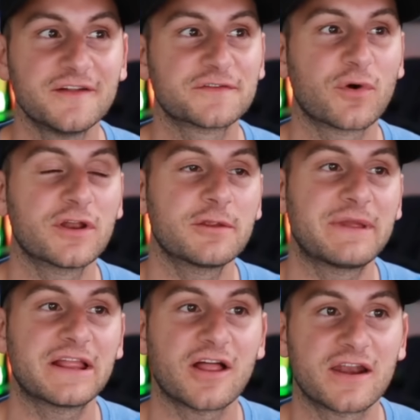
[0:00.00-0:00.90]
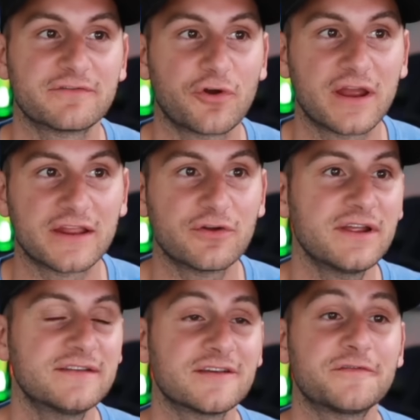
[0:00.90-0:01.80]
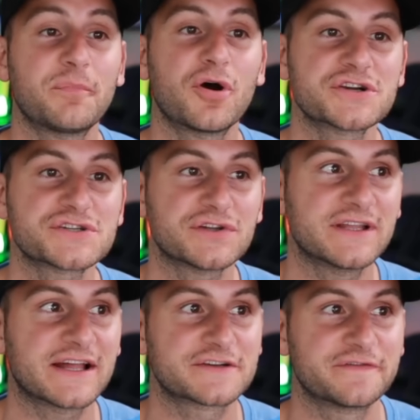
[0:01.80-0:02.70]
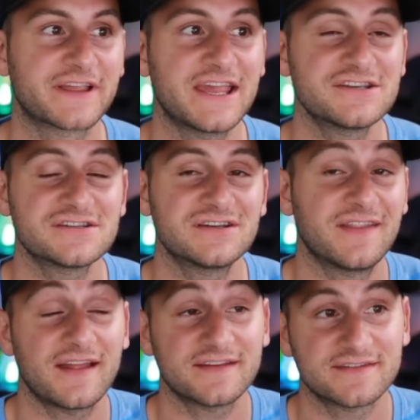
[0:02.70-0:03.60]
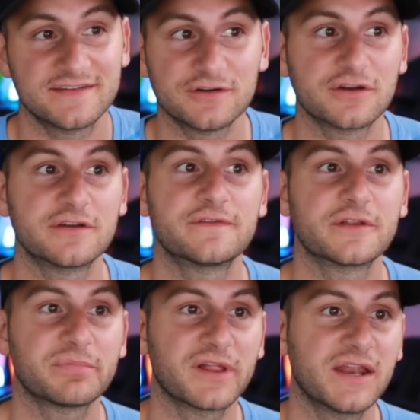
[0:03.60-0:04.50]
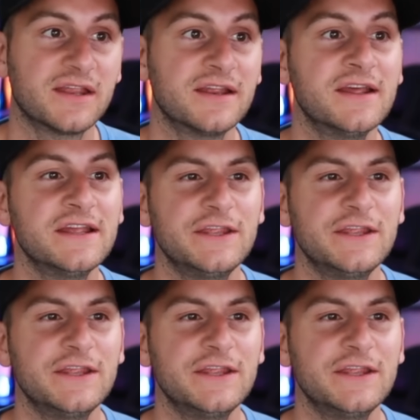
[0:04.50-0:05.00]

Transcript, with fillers: There's going to be a lot of gray degrees of partial electrification, and that's still good for the planet.